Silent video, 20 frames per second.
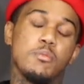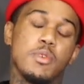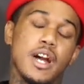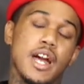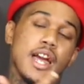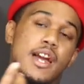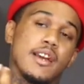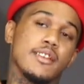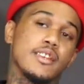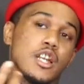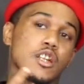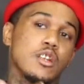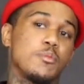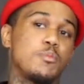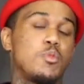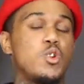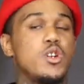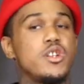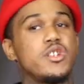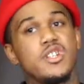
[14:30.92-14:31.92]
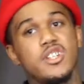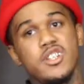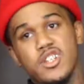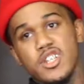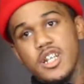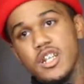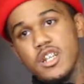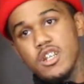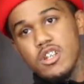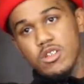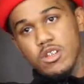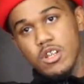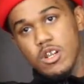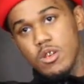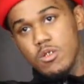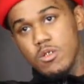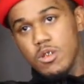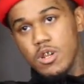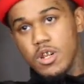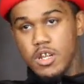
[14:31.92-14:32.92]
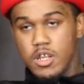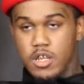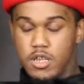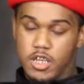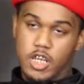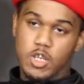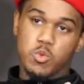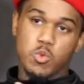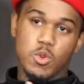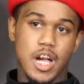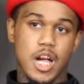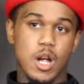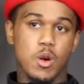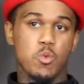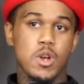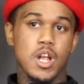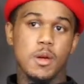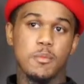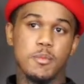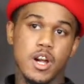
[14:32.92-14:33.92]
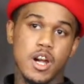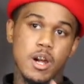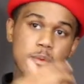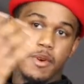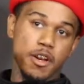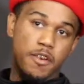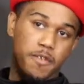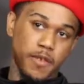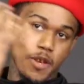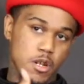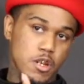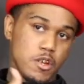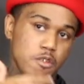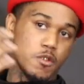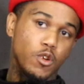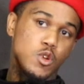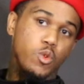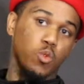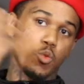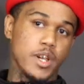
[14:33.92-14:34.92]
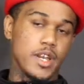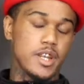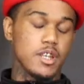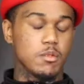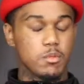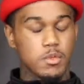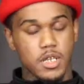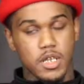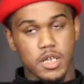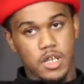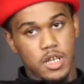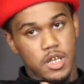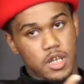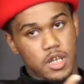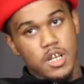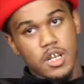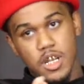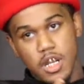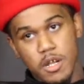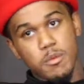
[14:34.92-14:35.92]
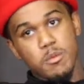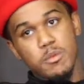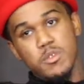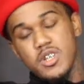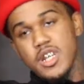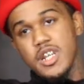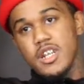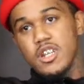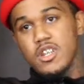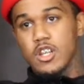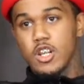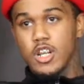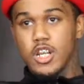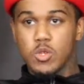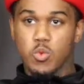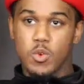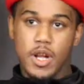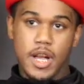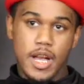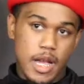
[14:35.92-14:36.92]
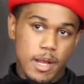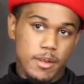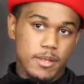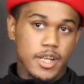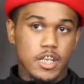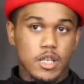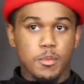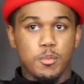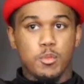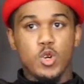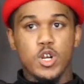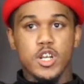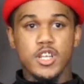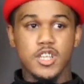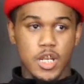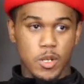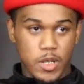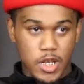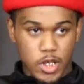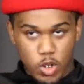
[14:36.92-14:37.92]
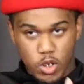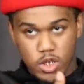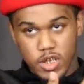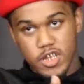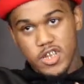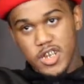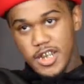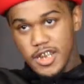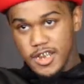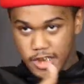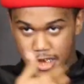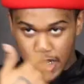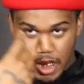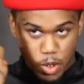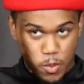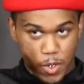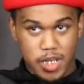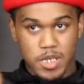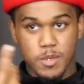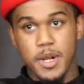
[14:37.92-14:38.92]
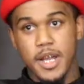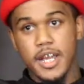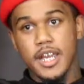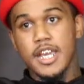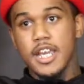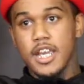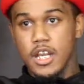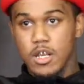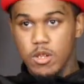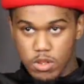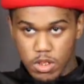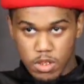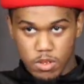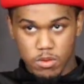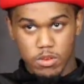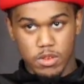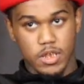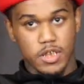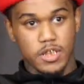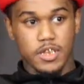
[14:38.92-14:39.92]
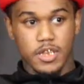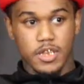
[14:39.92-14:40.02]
But I hopped out the porch in Jenny's, so that's why I rep. All my family from the West, but I'm from Jenny's, though. That's why I hopped out the porch. If I go to Jenny's, I gotta watch my head, you know. So